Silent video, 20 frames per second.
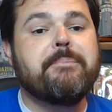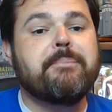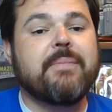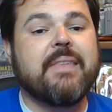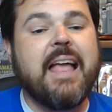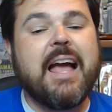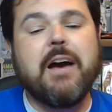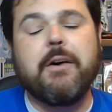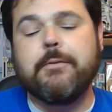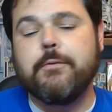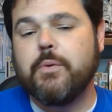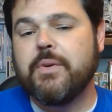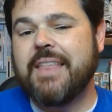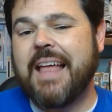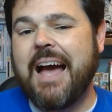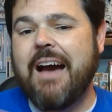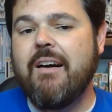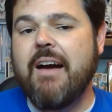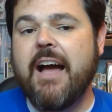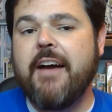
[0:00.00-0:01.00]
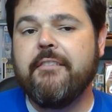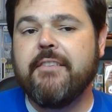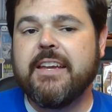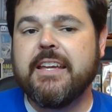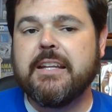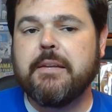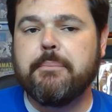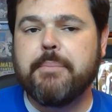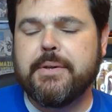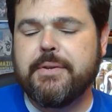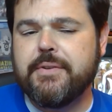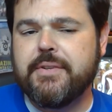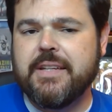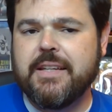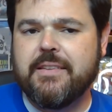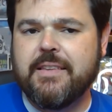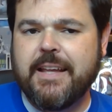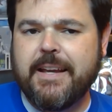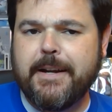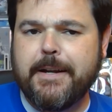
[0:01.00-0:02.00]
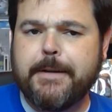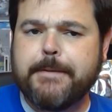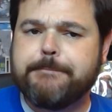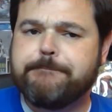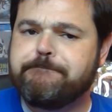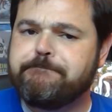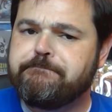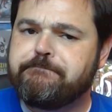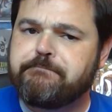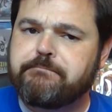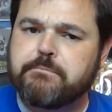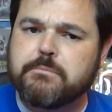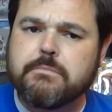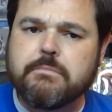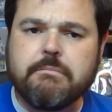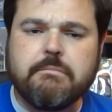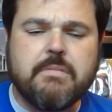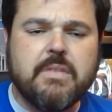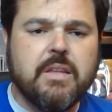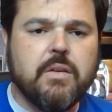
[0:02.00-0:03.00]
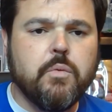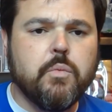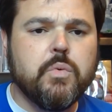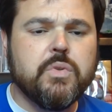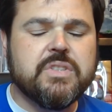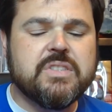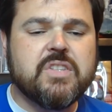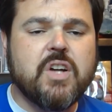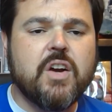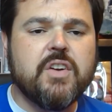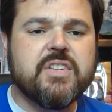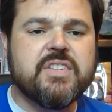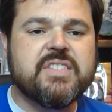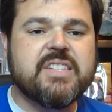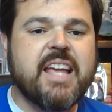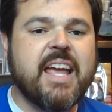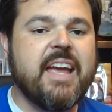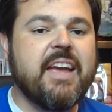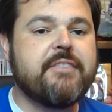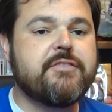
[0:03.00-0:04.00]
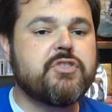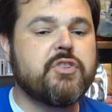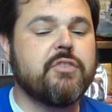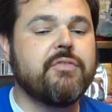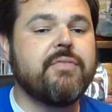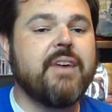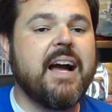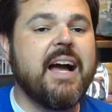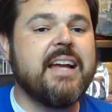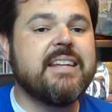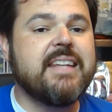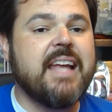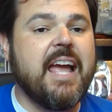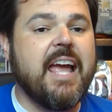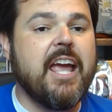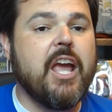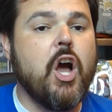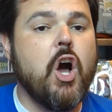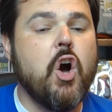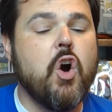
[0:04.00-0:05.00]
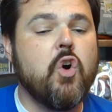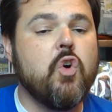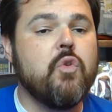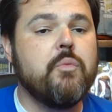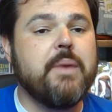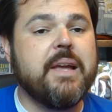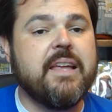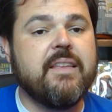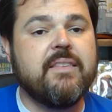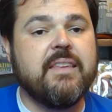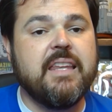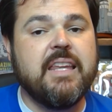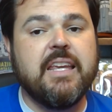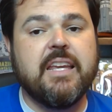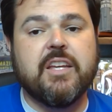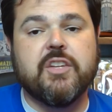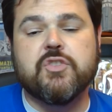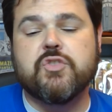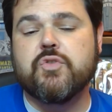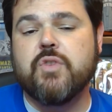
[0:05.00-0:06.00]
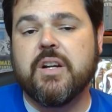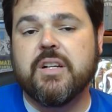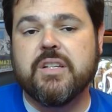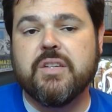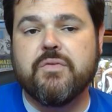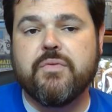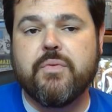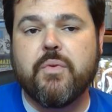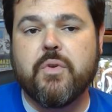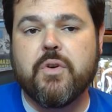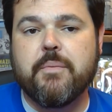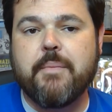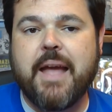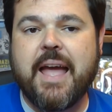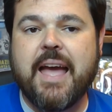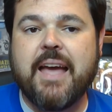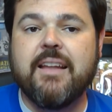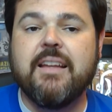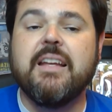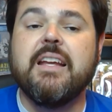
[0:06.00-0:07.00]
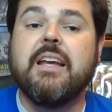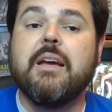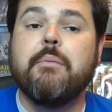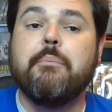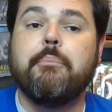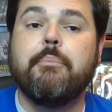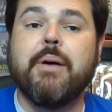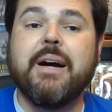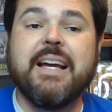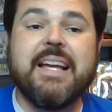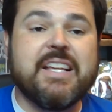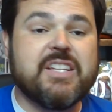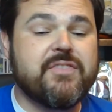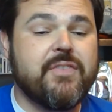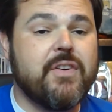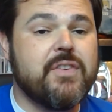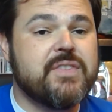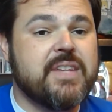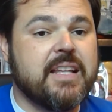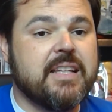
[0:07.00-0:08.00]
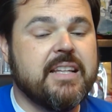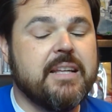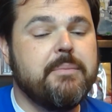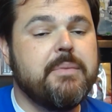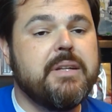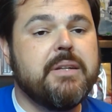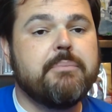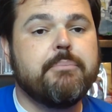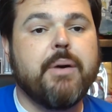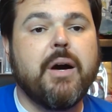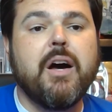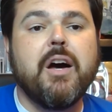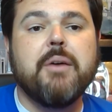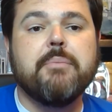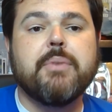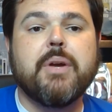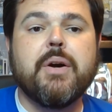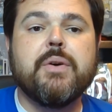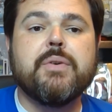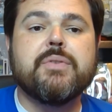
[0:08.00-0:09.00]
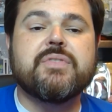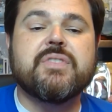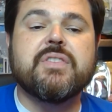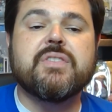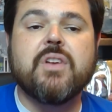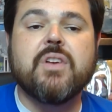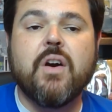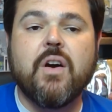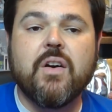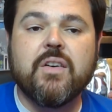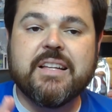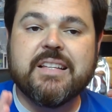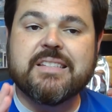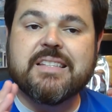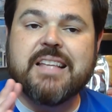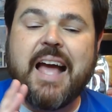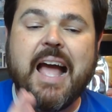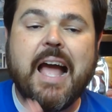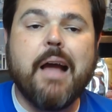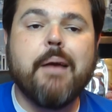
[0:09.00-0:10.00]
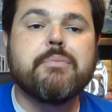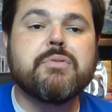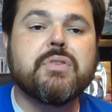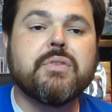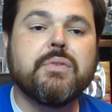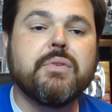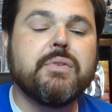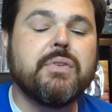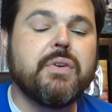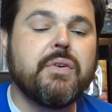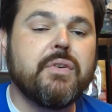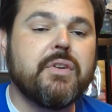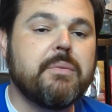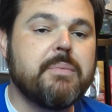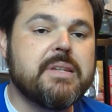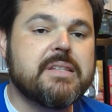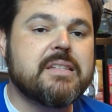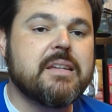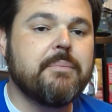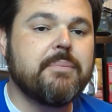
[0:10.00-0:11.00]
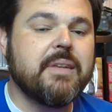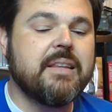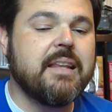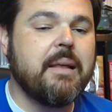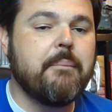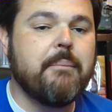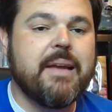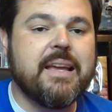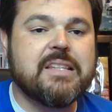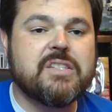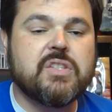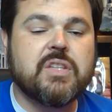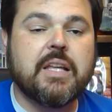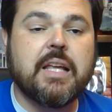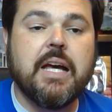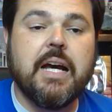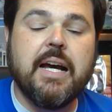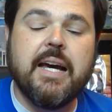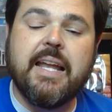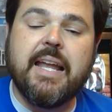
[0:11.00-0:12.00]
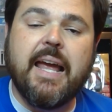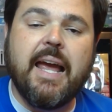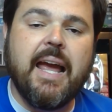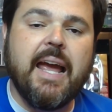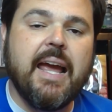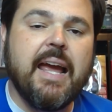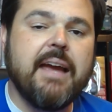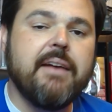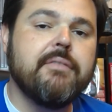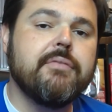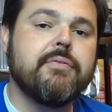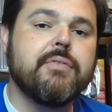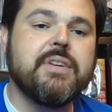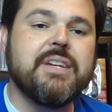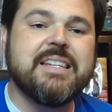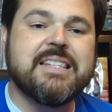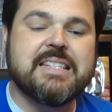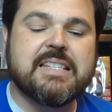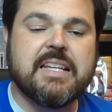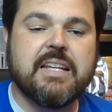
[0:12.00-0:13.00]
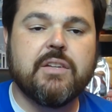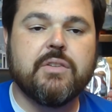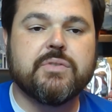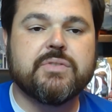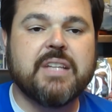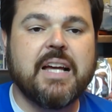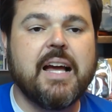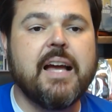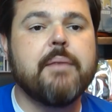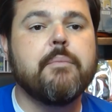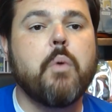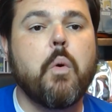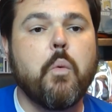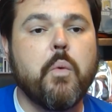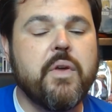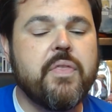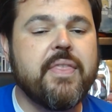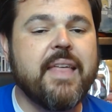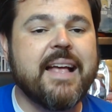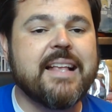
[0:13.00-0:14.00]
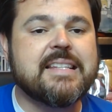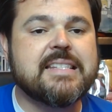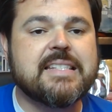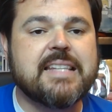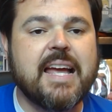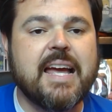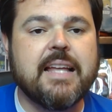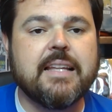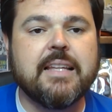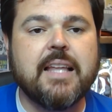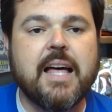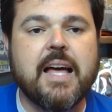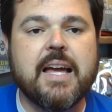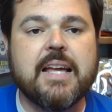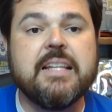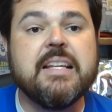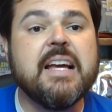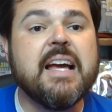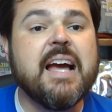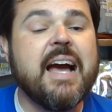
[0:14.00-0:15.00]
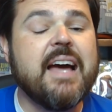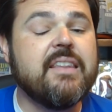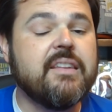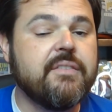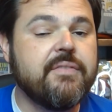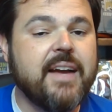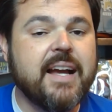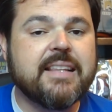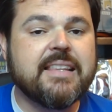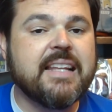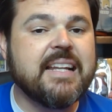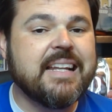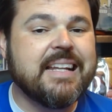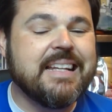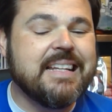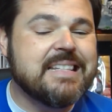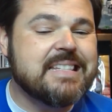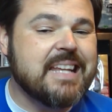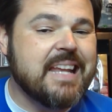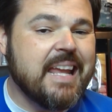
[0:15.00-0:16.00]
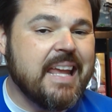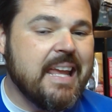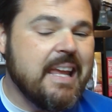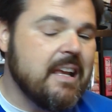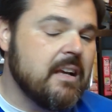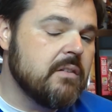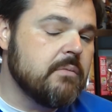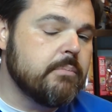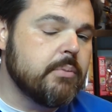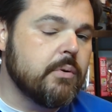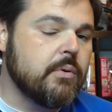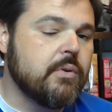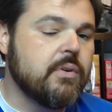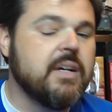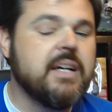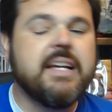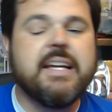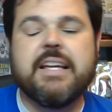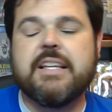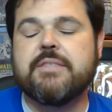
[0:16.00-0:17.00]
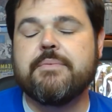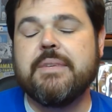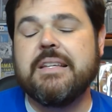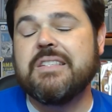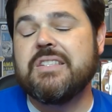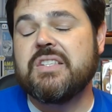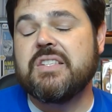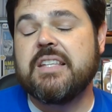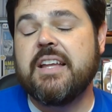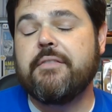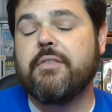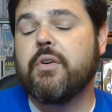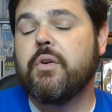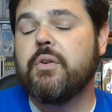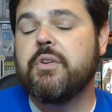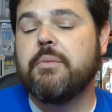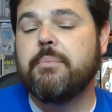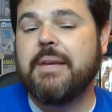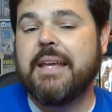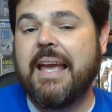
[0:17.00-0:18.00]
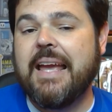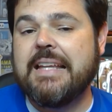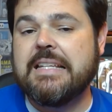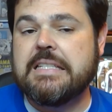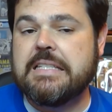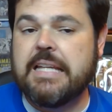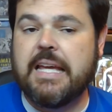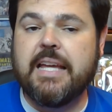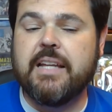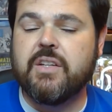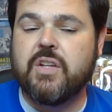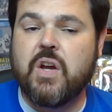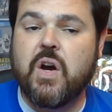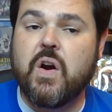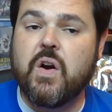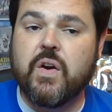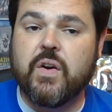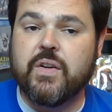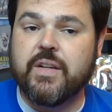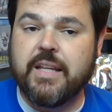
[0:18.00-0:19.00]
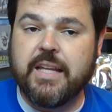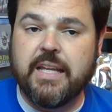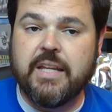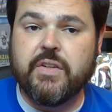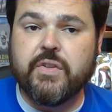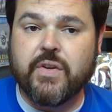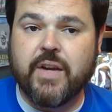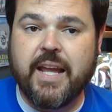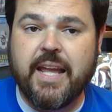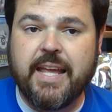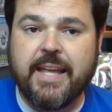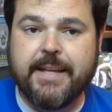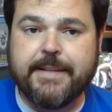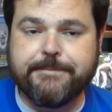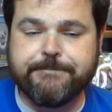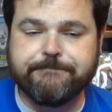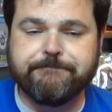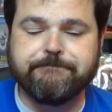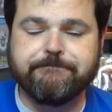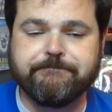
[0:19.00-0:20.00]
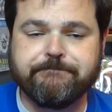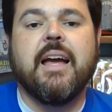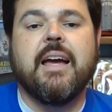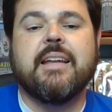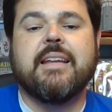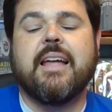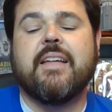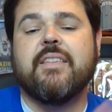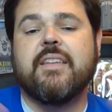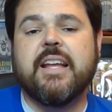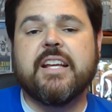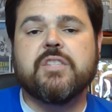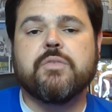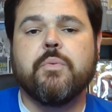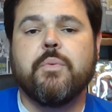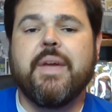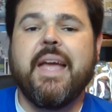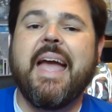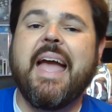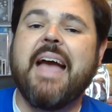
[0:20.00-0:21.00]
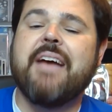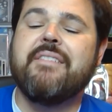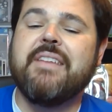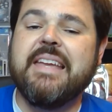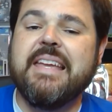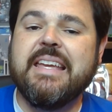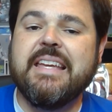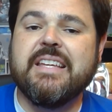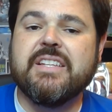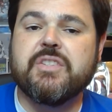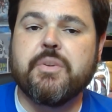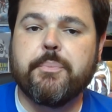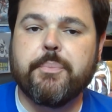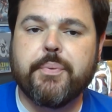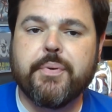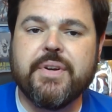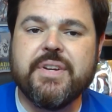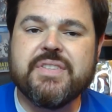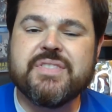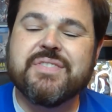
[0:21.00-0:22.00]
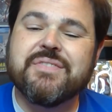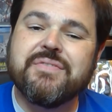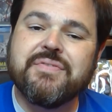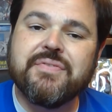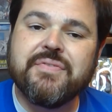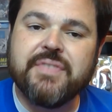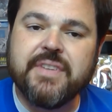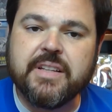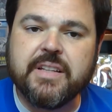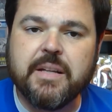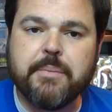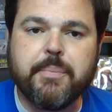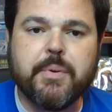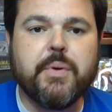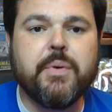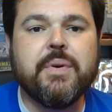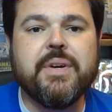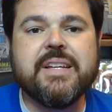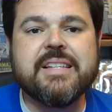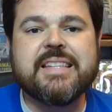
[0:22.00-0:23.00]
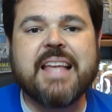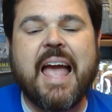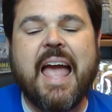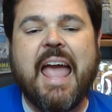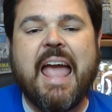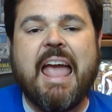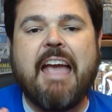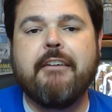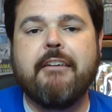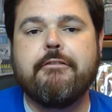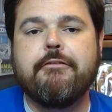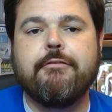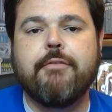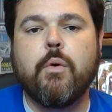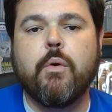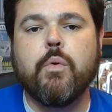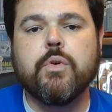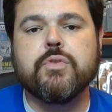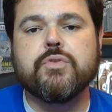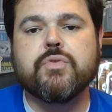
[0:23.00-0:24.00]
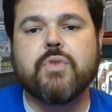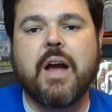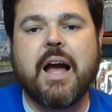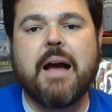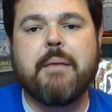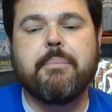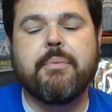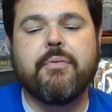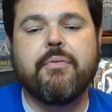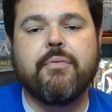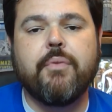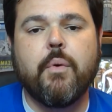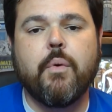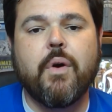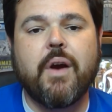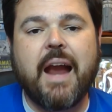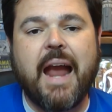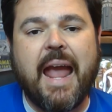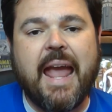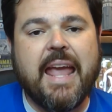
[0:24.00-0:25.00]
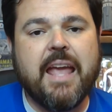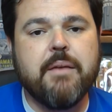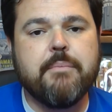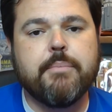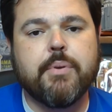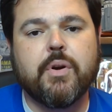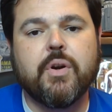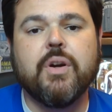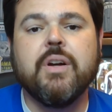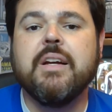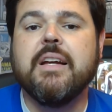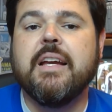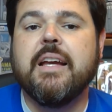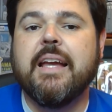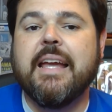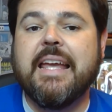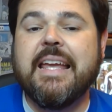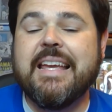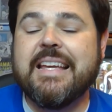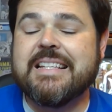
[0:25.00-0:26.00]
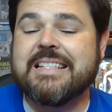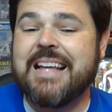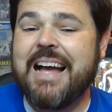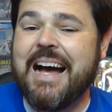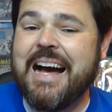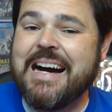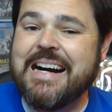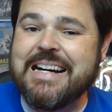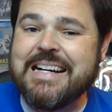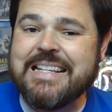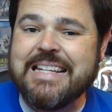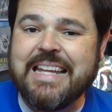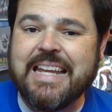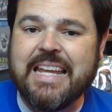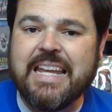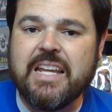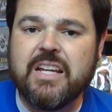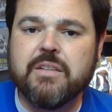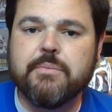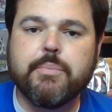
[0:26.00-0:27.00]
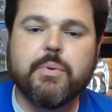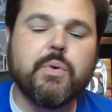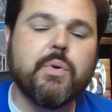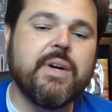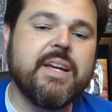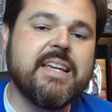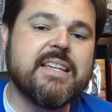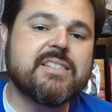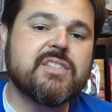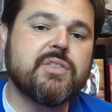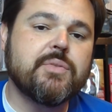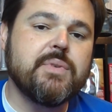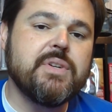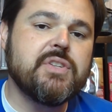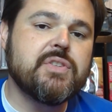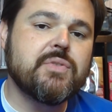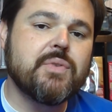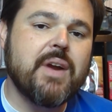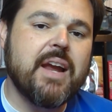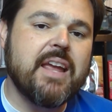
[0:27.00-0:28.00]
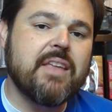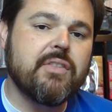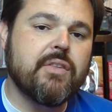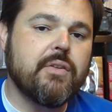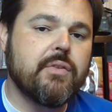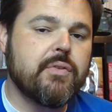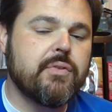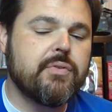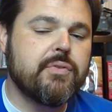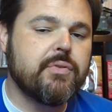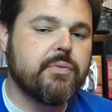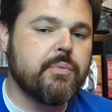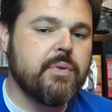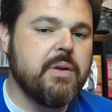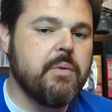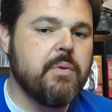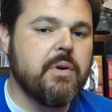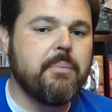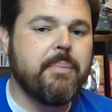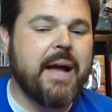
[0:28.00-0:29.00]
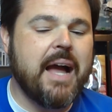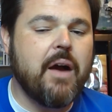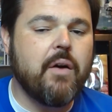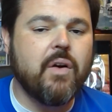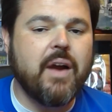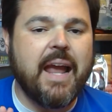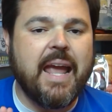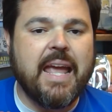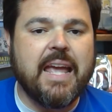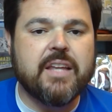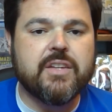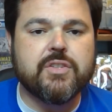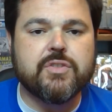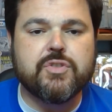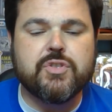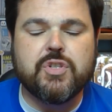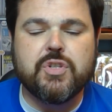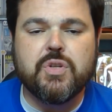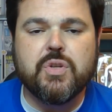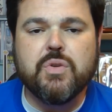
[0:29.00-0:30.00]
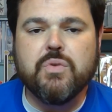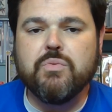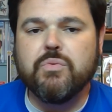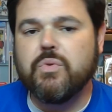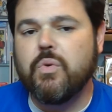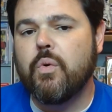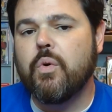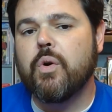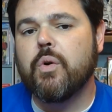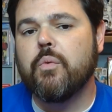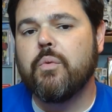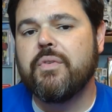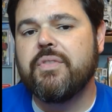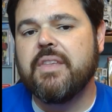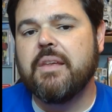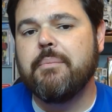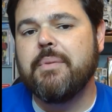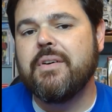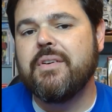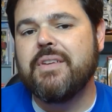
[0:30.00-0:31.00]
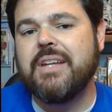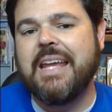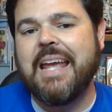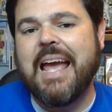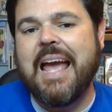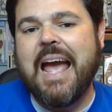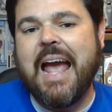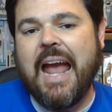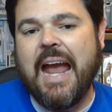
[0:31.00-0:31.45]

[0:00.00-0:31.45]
Now, without having an ability there, well, it's hard to say if she'll find a home in the constructed format, but as far as a limited bomb goes, this card is absolutely going to be something that makes the cut every single time with that stat line, and the fact that it is inkable means it's never going to be a dead card in your hand. Now, the next one we have is Prince Philip, who is a 4-drop for Amber. He is uninkable. He has 3 strength, 3 willpower, and 2 lore with the ability